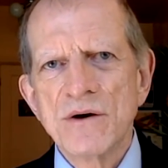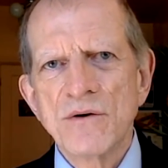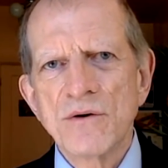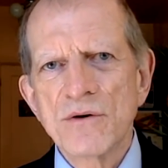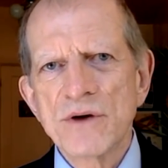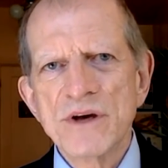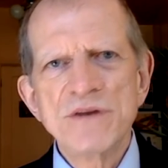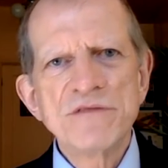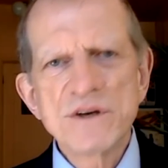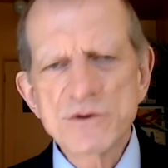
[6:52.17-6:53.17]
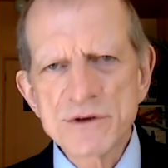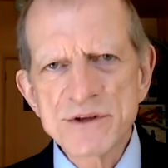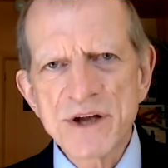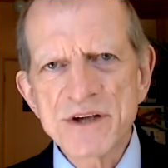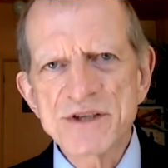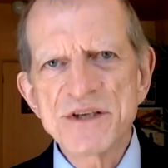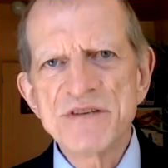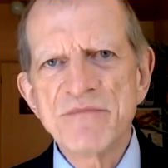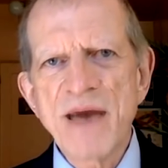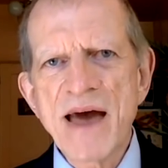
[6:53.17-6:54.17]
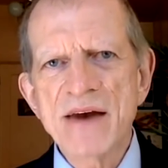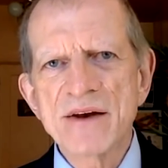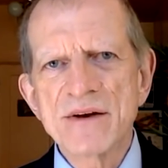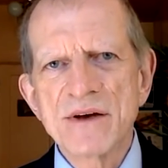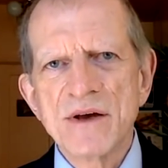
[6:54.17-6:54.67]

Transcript: or individuals like Steve Bannon